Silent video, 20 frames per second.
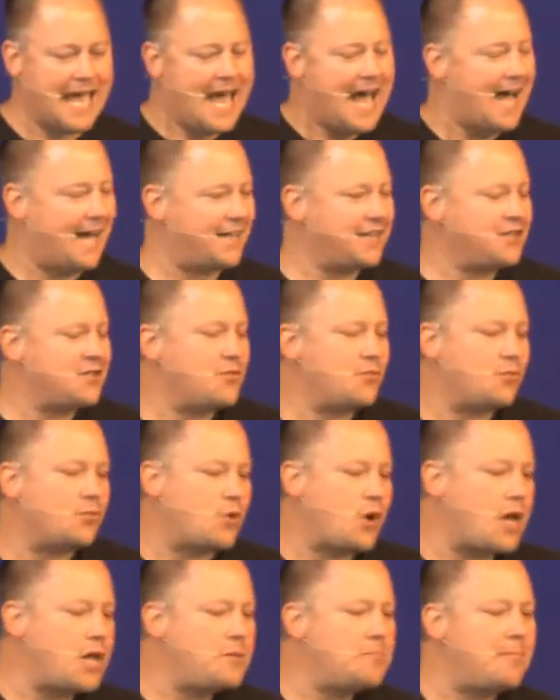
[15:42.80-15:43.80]
I didn't
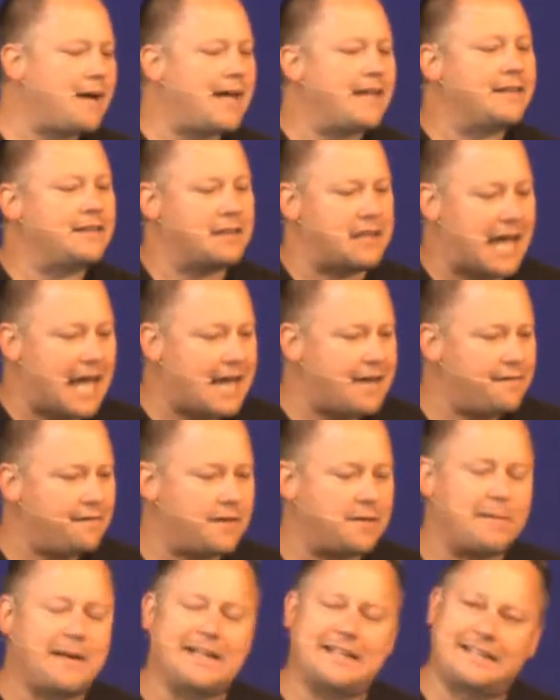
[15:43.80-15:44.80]
run my life
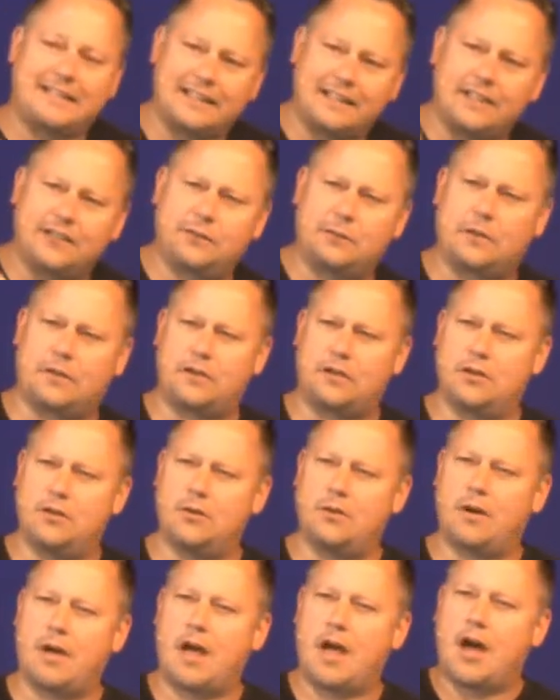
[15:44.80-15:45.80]
and my dealings with you